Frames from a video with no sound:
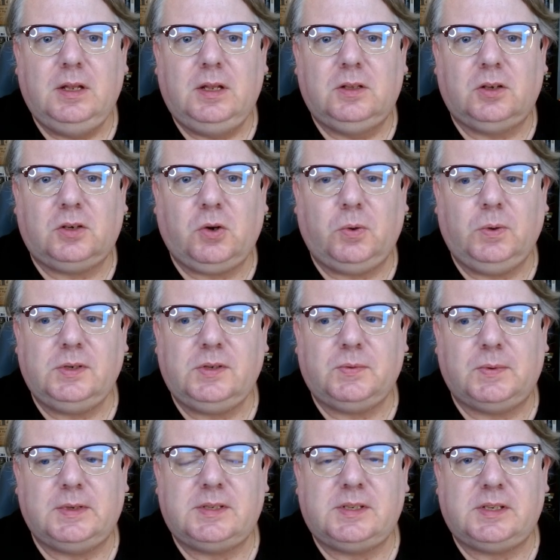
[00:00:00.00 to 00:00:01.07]
The course
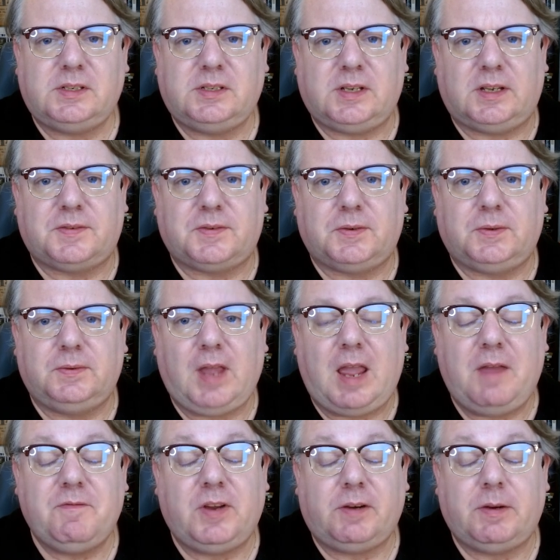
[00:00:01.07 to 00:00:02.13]
was successful
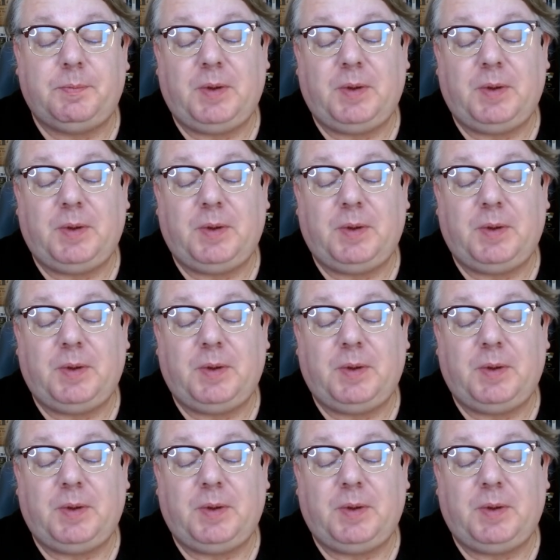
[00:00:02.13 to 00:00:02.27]
and very